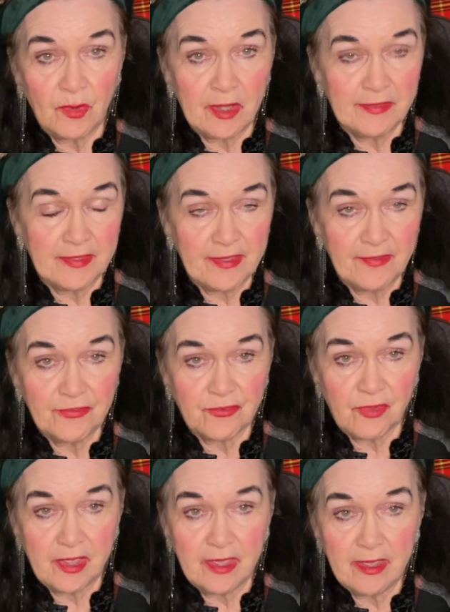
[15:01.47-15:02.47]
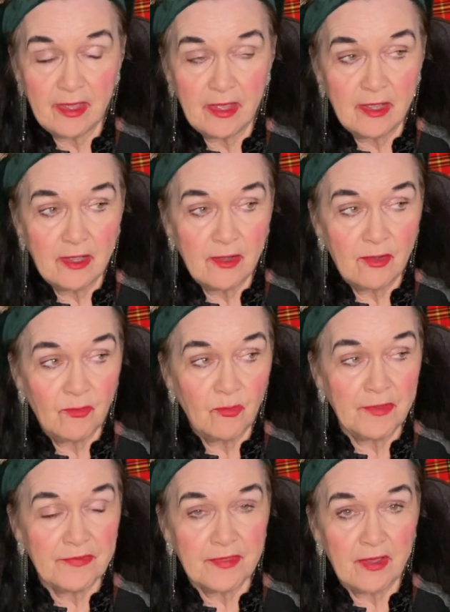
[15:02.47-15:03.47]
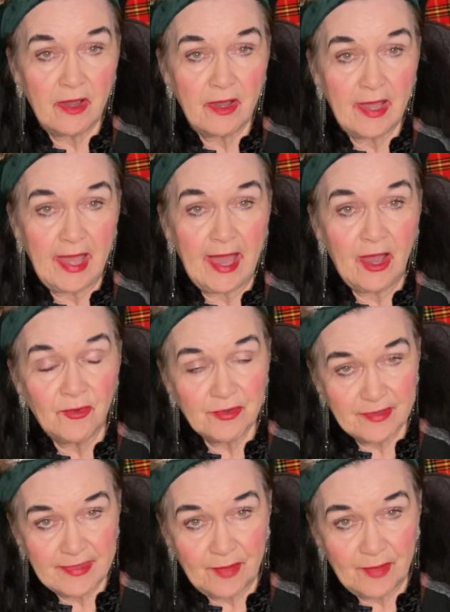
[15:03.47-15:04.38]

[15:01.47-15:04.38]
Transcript: all the history was out.